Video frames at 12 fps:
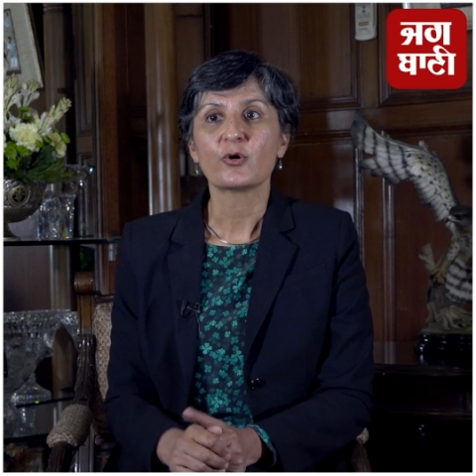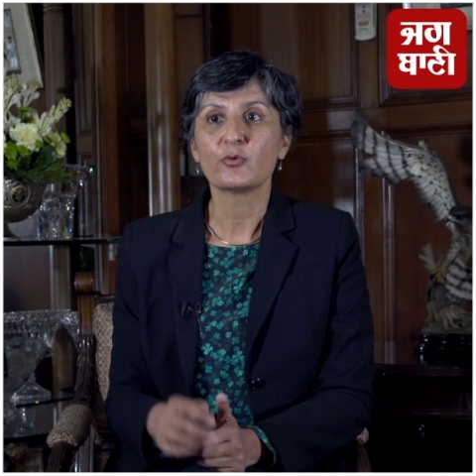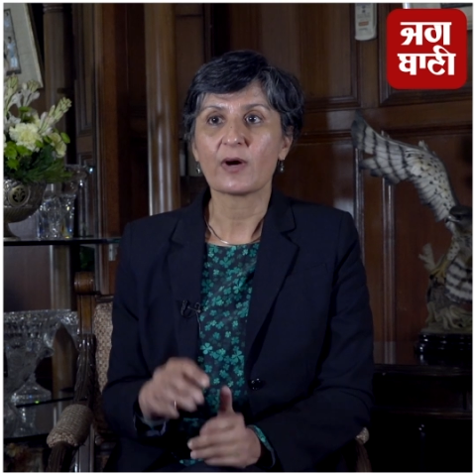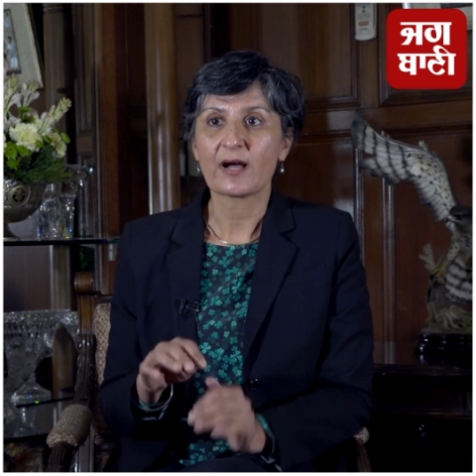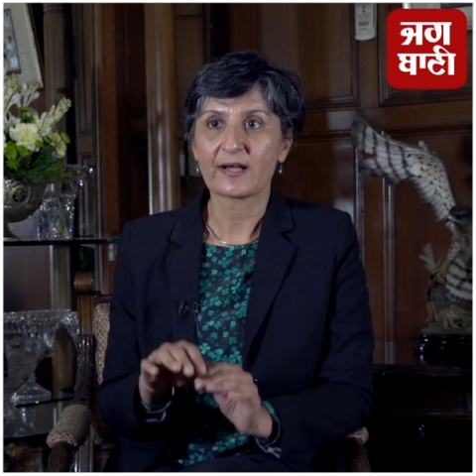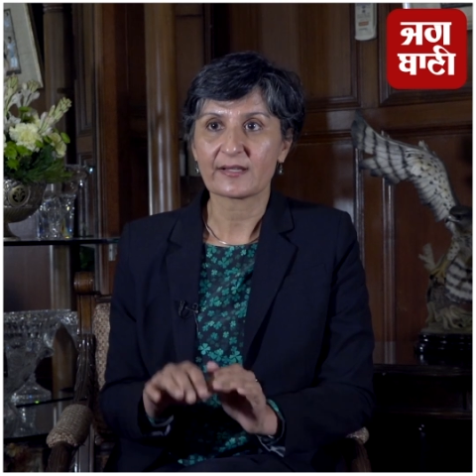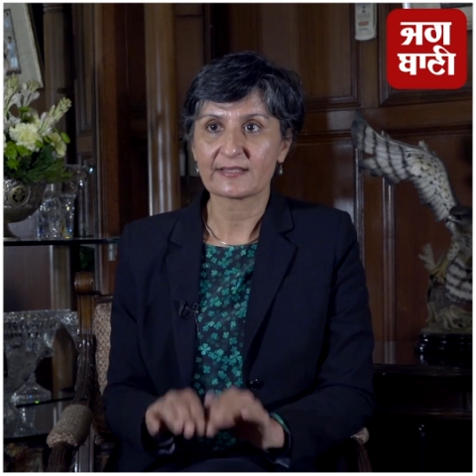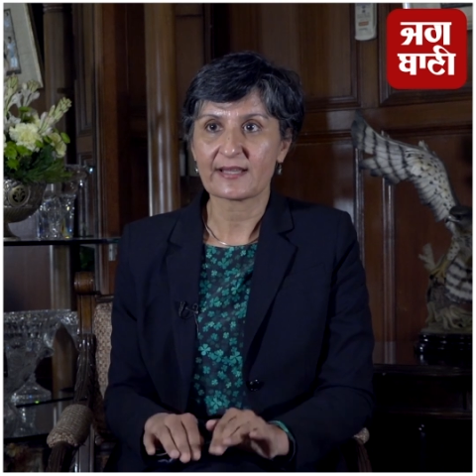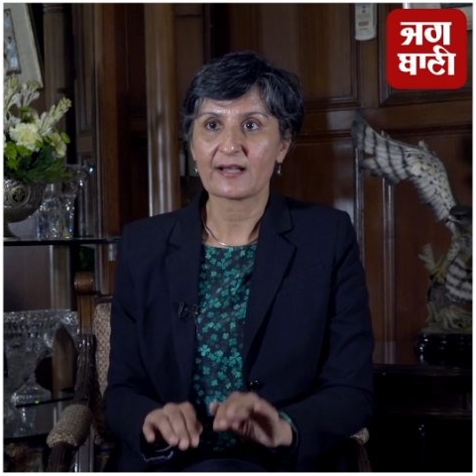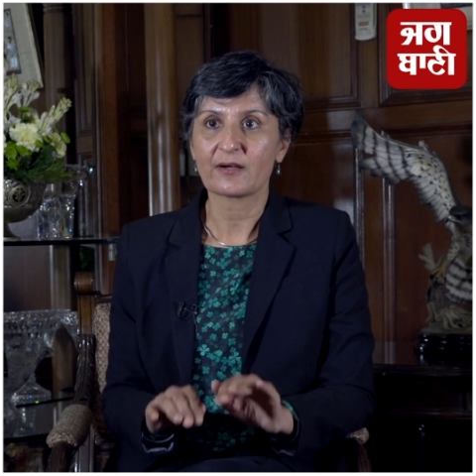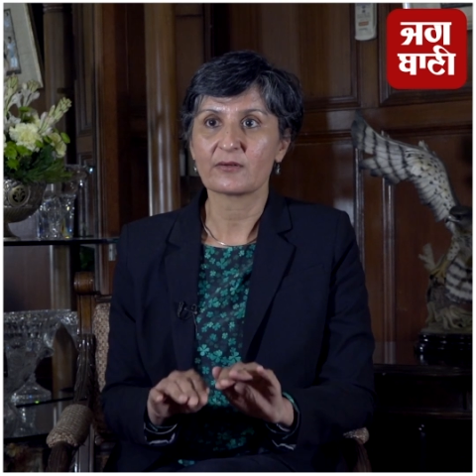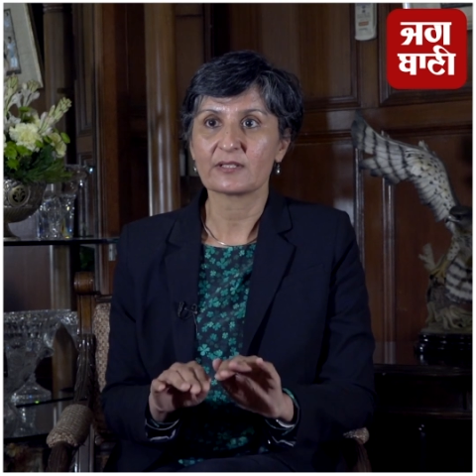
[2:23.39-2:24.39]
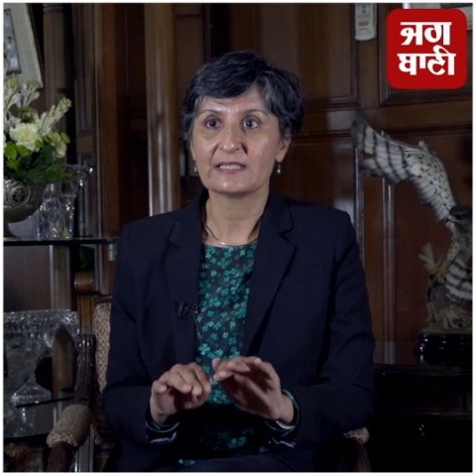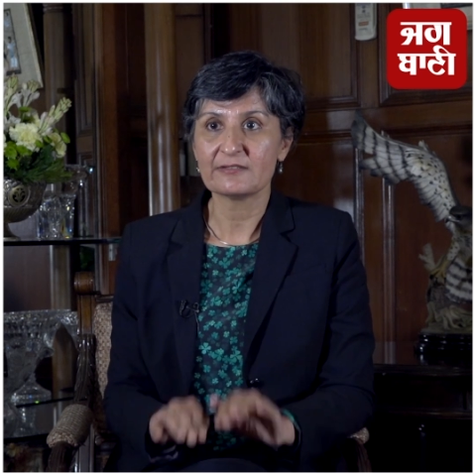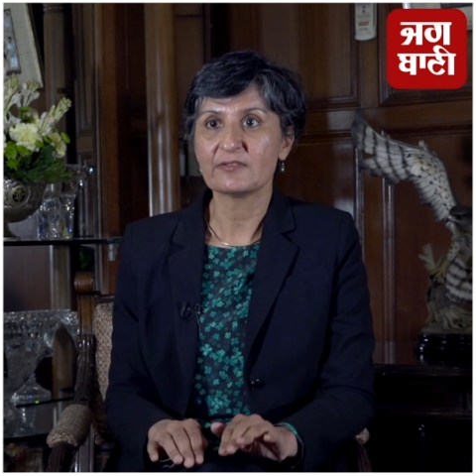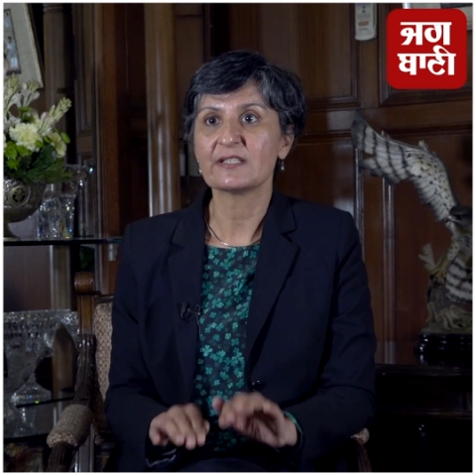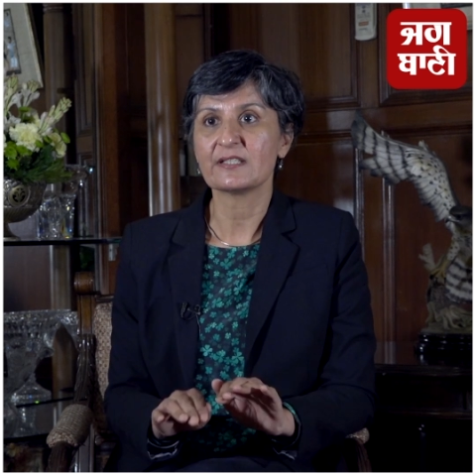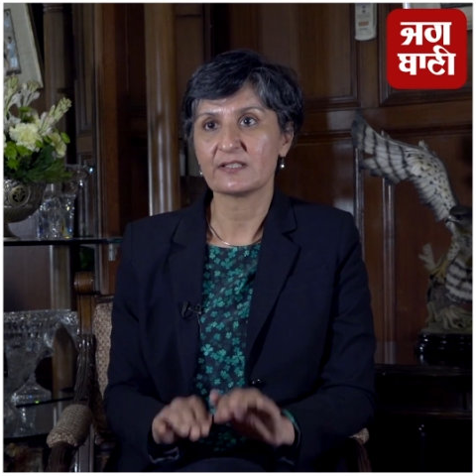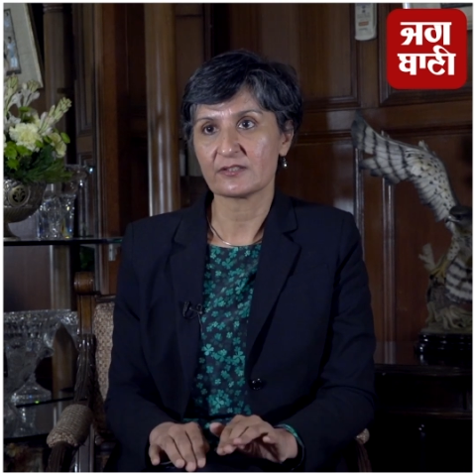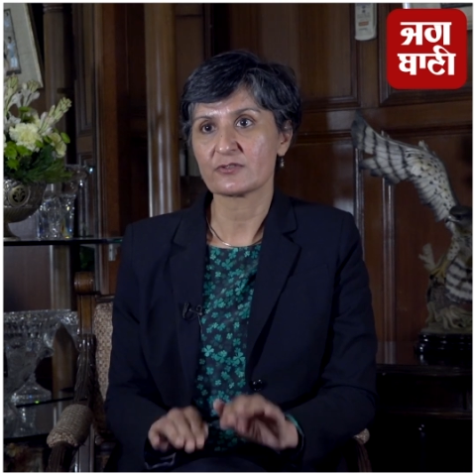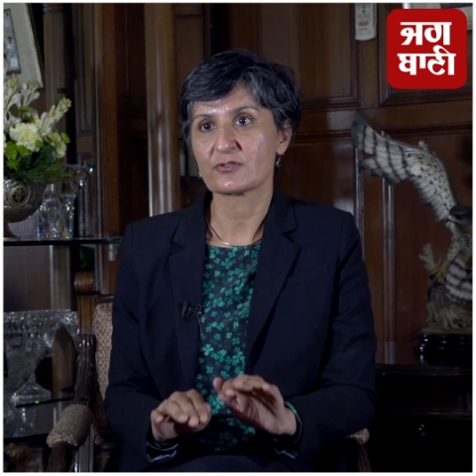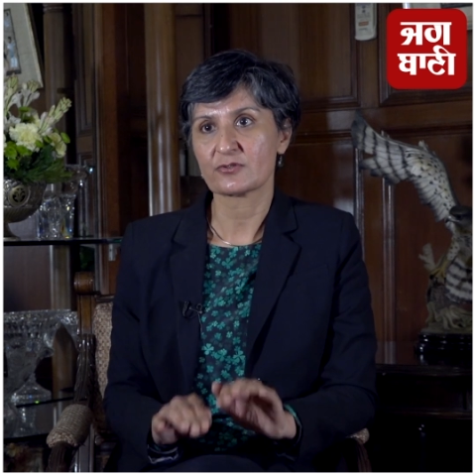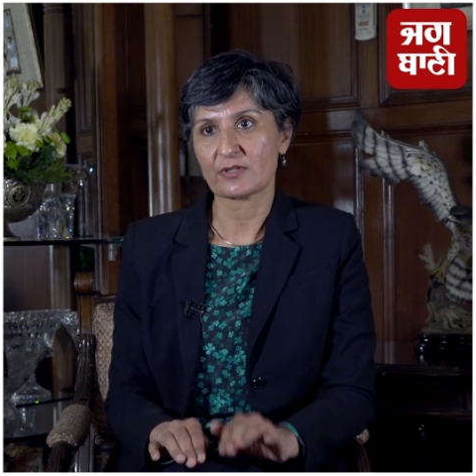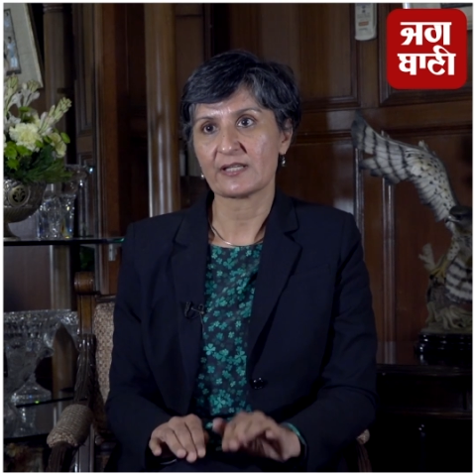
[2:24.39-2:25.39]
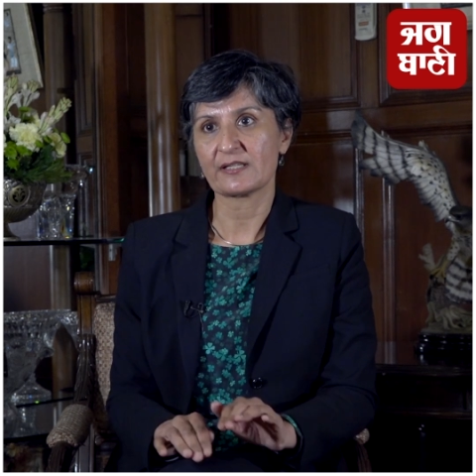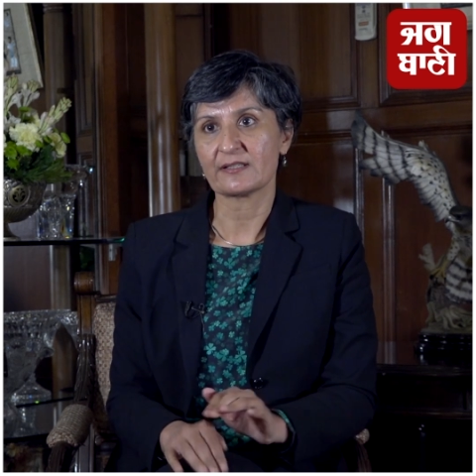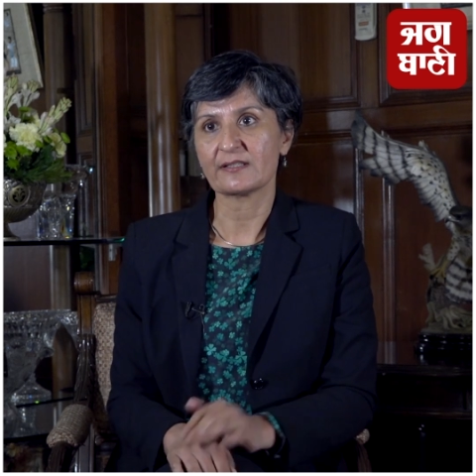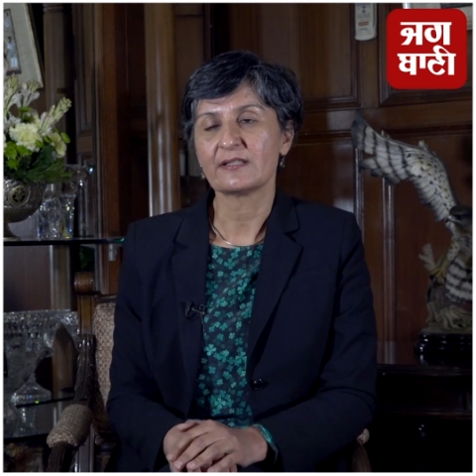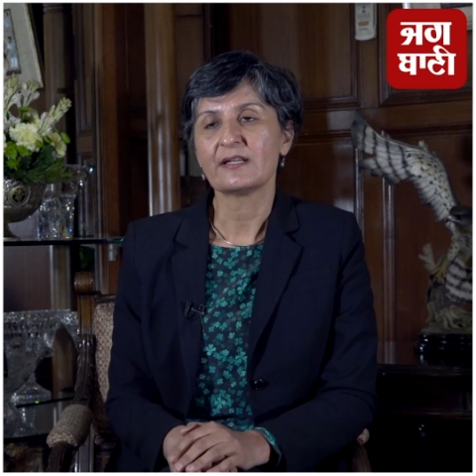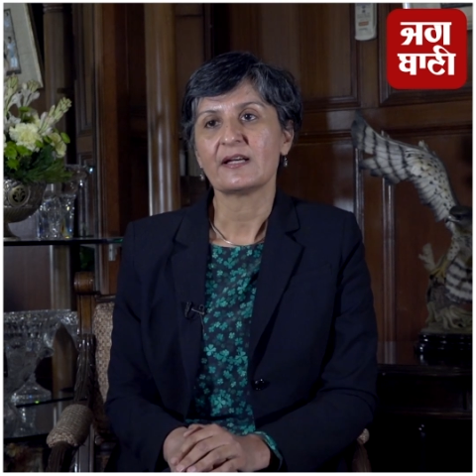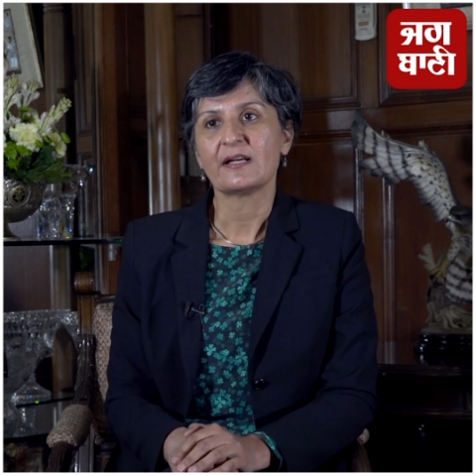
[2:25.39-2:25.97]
who are now living in Australia.